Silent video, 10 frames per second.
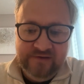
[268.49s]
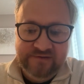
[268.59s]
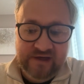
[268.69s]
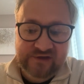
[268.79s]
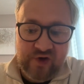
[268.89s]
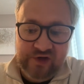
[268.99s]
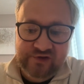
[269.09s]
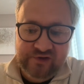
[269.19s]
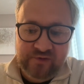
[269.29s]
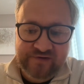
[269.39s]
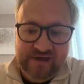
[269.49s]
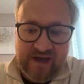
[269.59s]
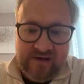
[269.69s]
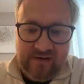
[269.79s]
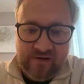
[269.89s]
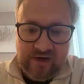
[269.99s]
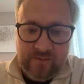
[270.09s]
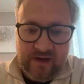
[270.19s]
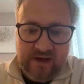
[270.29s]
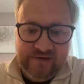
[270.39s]
Serious questions once again are going
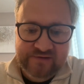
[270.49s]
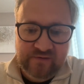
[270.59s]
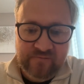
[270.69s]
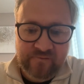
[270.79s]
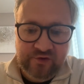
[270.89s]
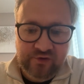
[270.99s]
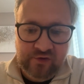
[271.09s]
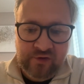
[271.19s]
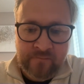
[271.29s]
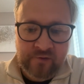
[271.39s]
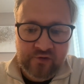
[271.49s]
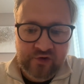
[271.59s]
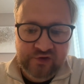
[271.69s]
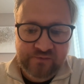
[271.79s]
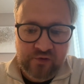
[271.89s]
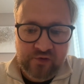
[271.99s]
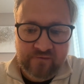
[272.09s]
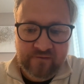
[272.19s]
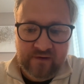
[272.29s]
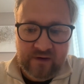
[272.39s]
to be asked of the new incumbent Rangers board